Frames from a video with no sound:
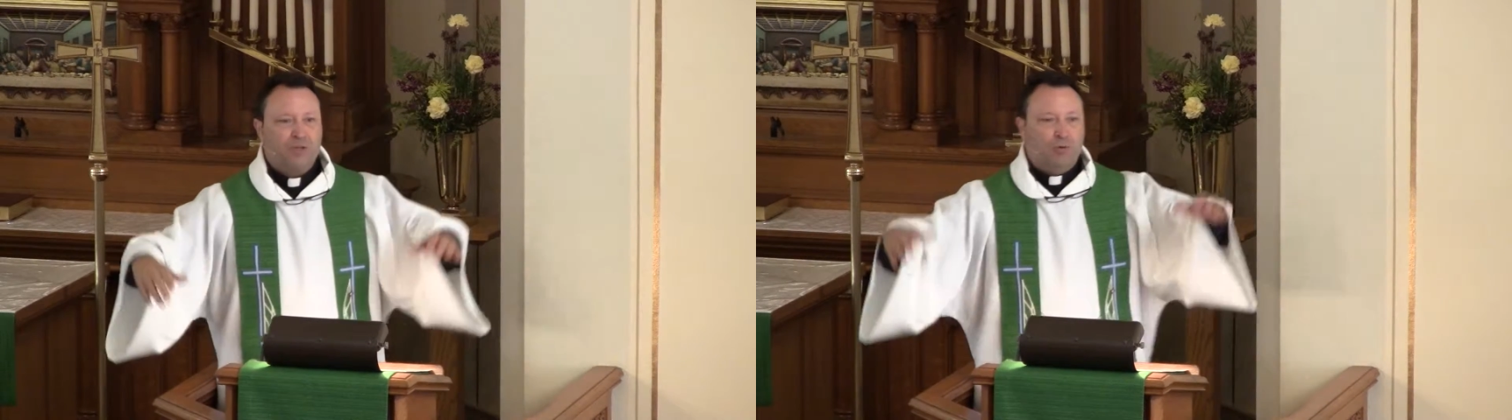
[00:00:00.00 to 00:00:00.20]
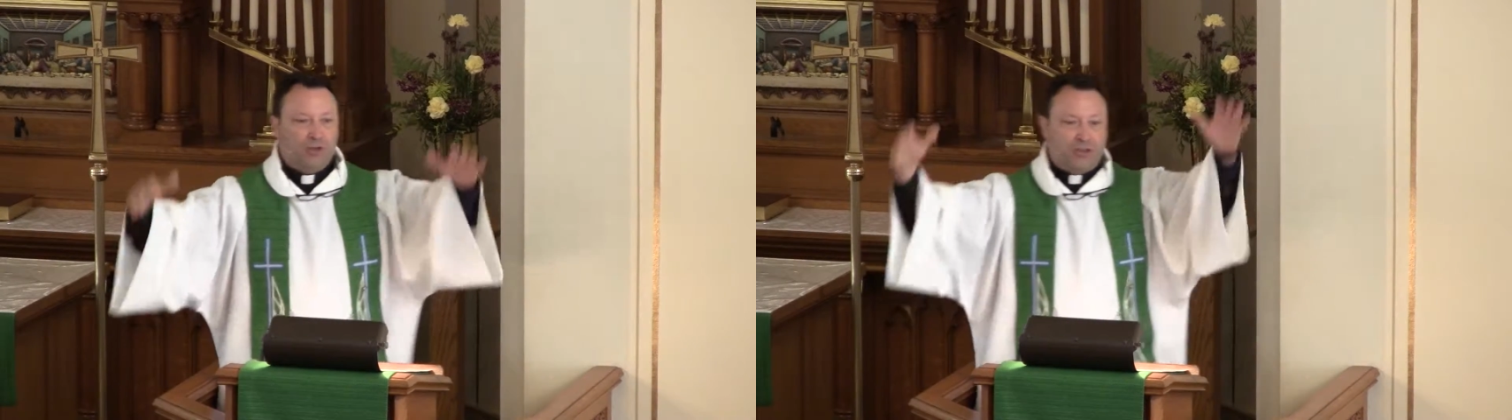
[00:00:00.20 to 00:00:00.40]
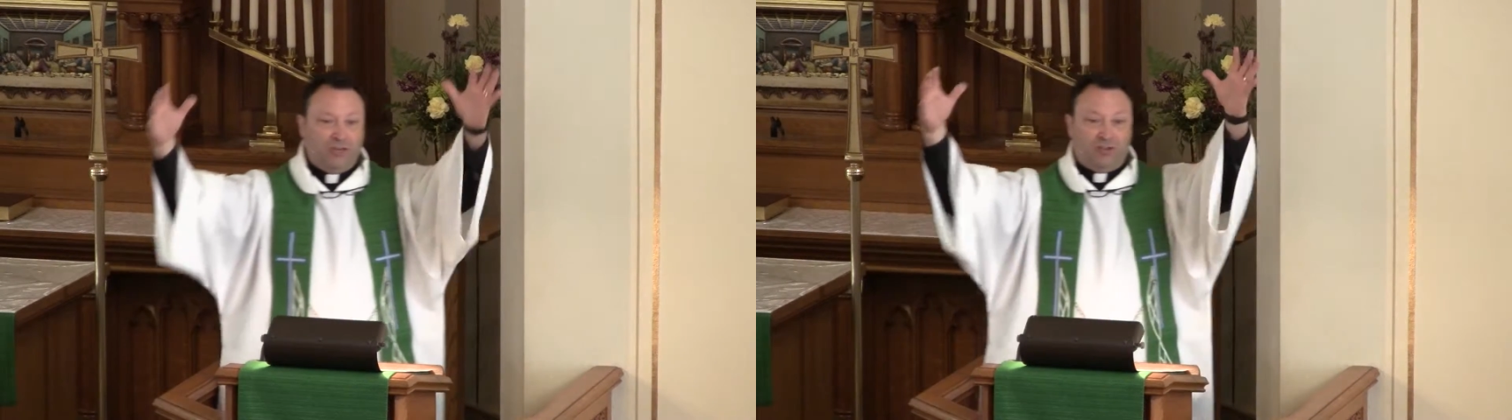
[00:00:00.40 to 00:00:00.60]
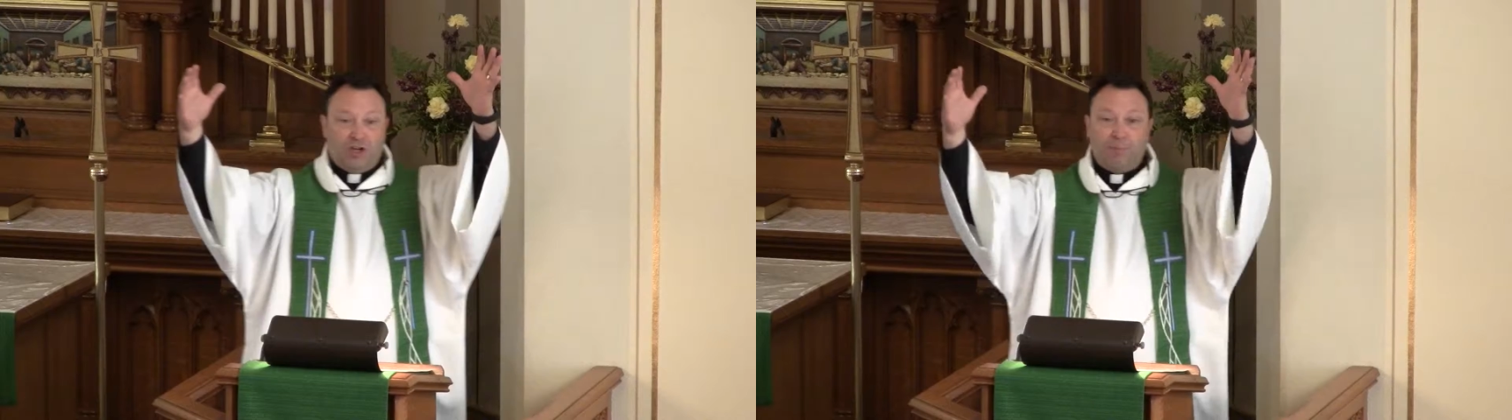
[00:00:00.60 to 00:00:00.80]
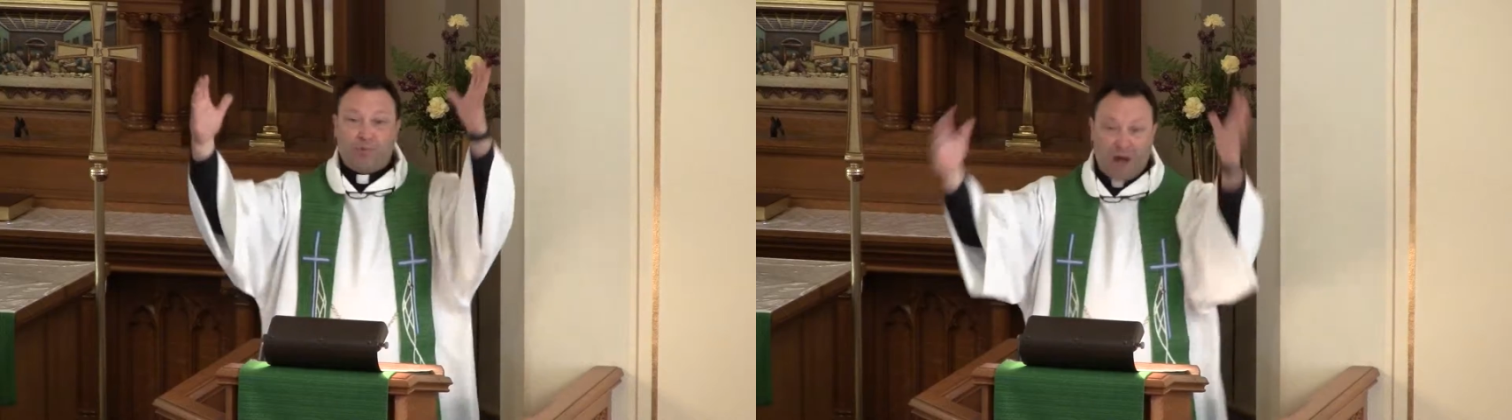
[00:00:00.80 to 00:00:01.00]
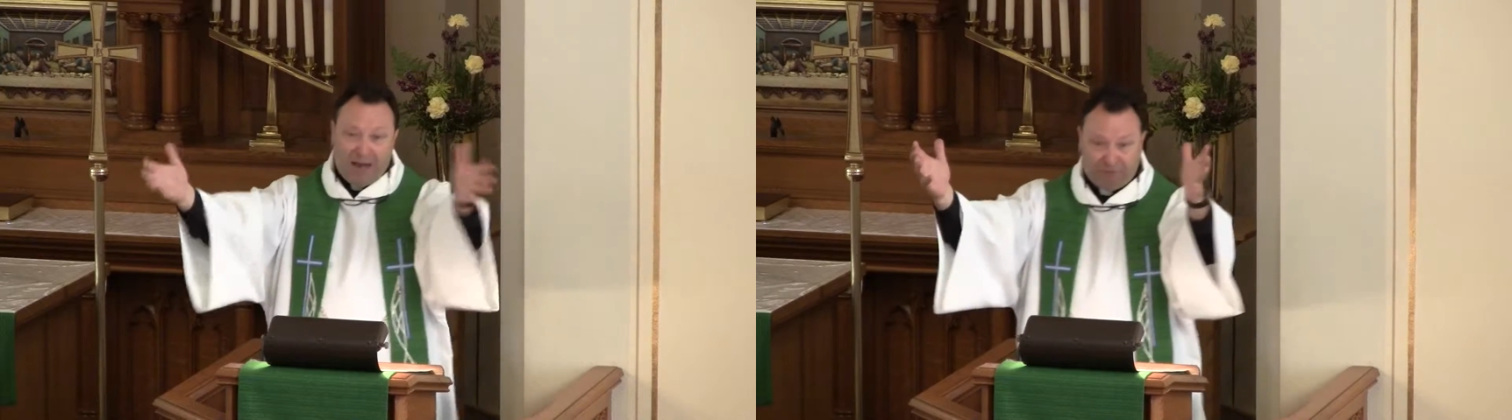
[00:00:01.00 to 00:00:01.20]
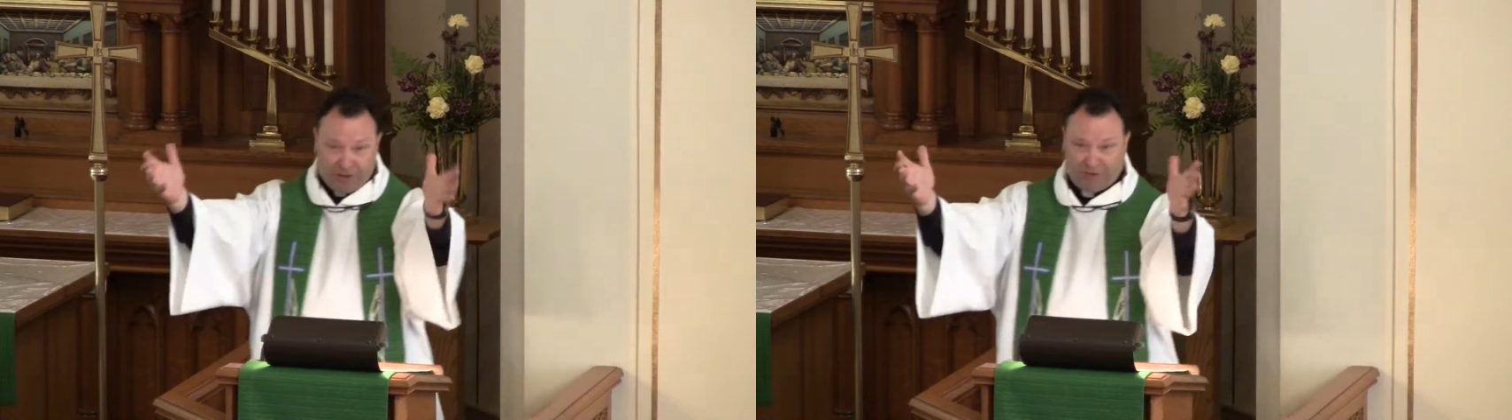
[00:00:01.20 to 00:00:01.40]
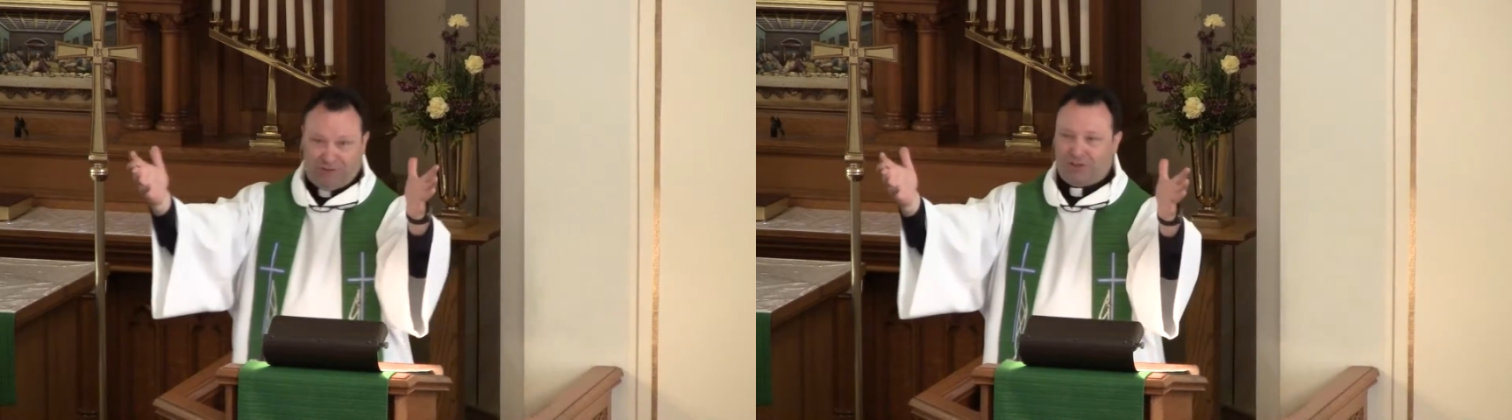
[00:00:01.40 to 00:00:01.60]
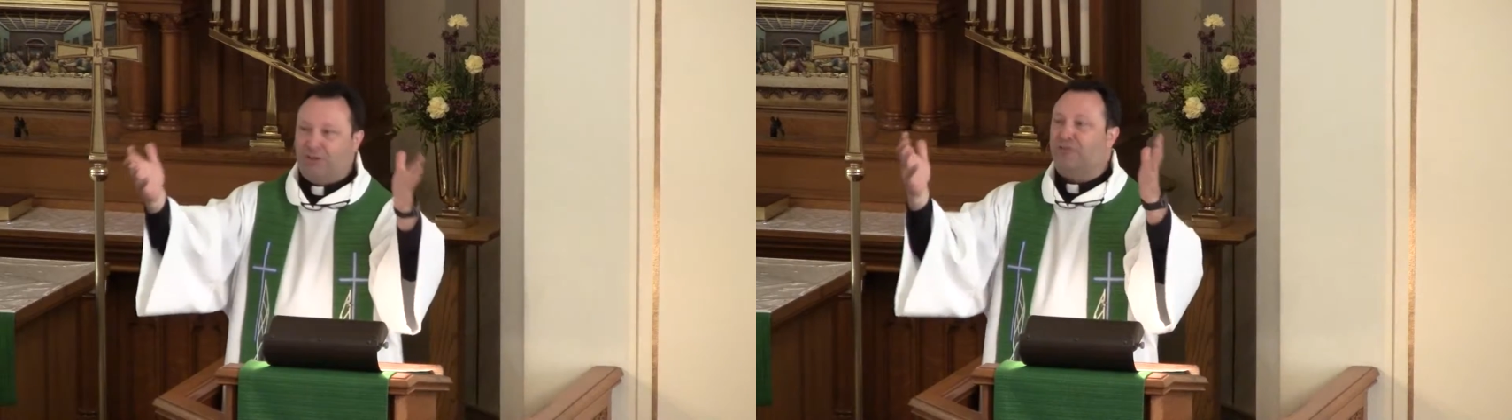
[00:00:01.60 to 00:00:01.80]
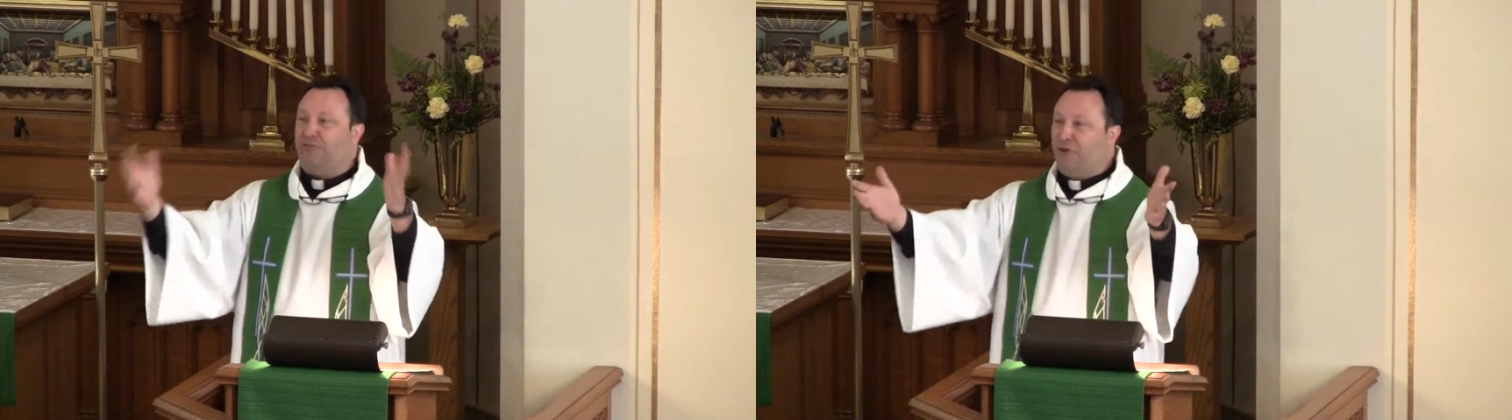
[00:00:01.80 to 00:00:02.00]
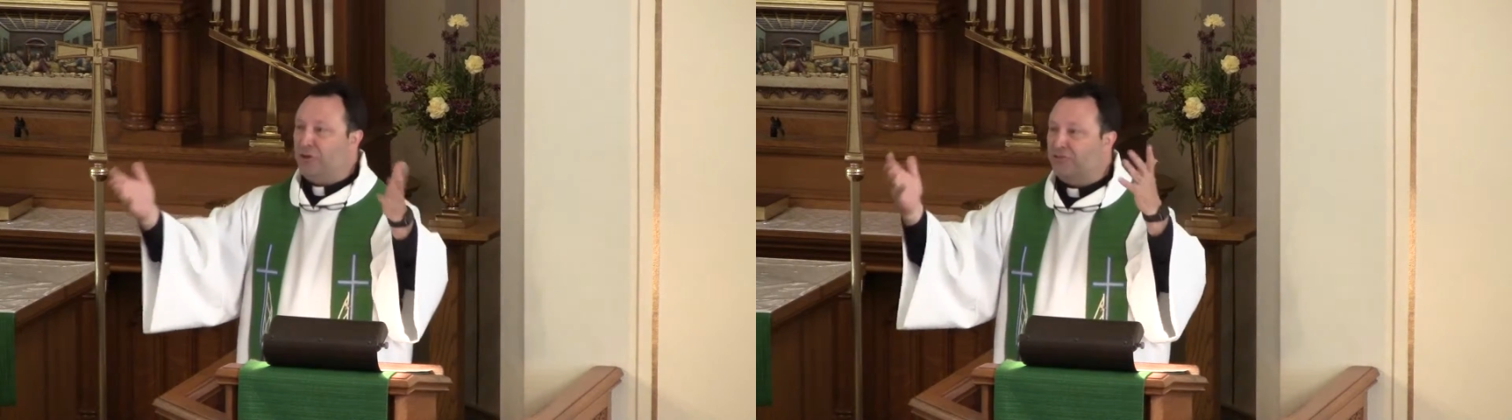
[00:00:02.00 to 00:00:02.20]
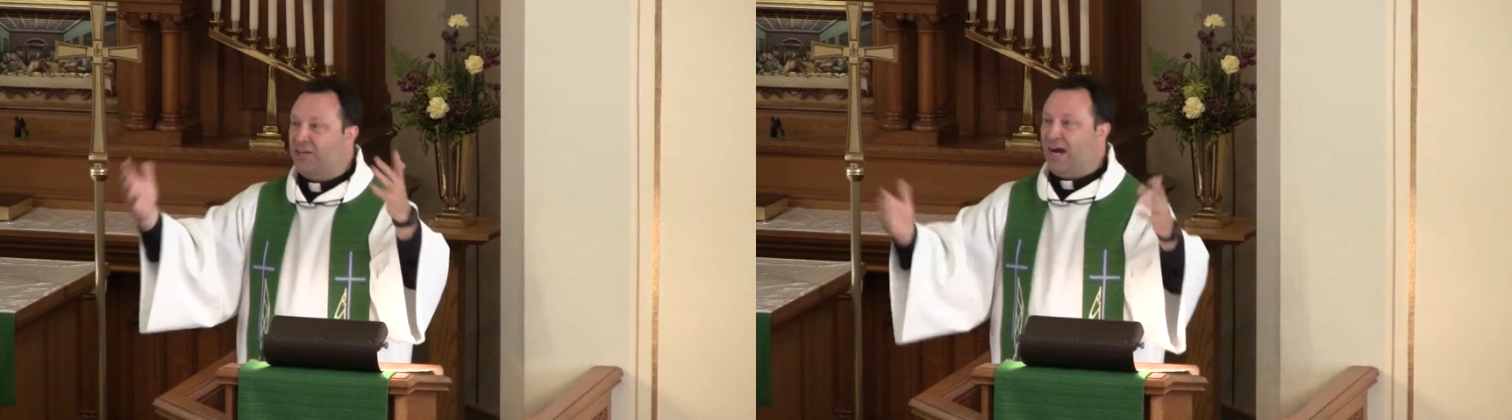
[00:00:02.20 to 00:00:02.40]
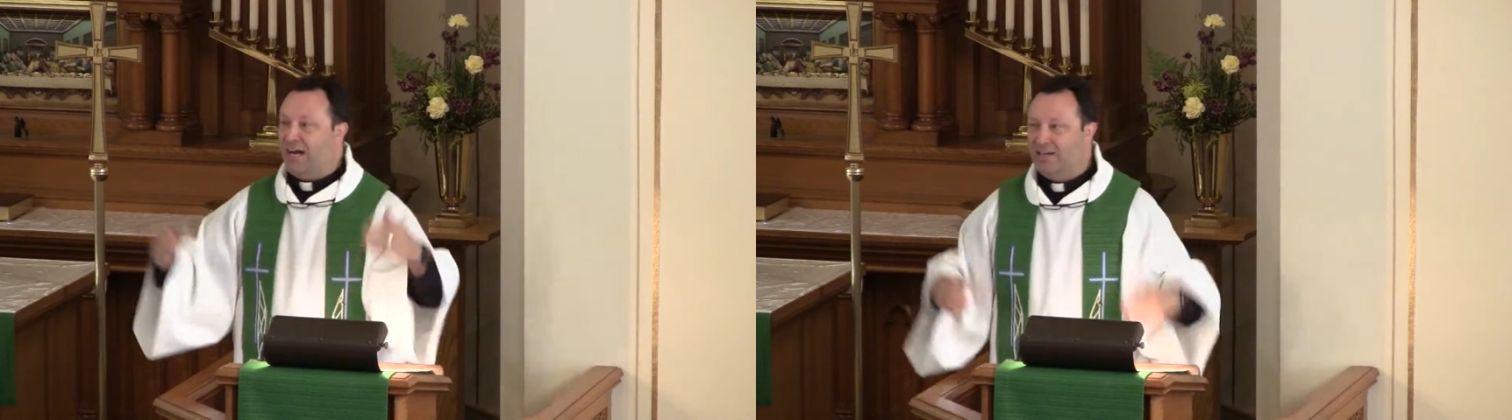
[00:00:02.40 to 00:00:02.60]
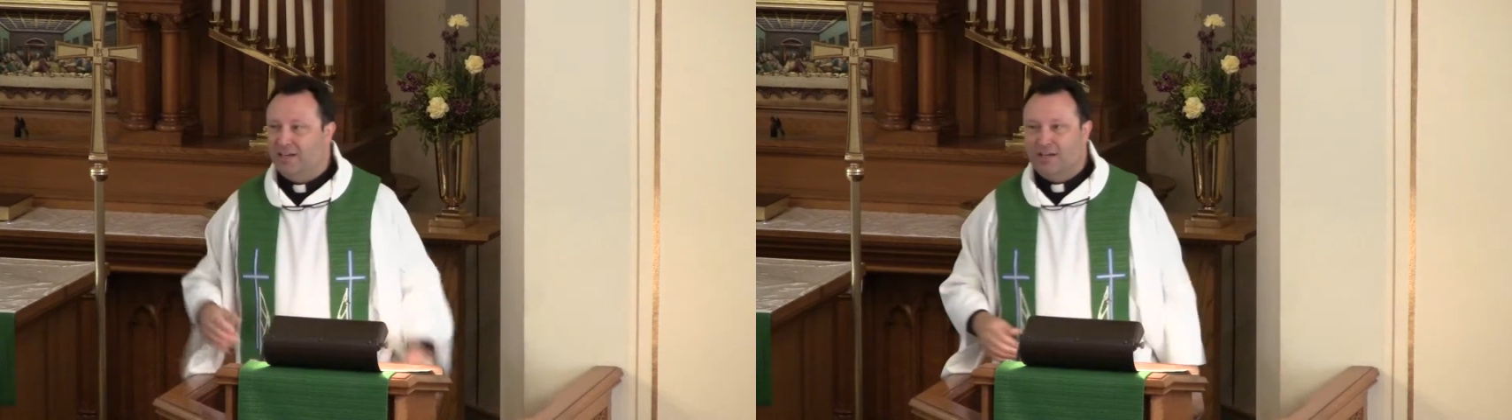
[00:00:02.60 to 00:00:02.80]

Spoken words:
with these prophets of the false god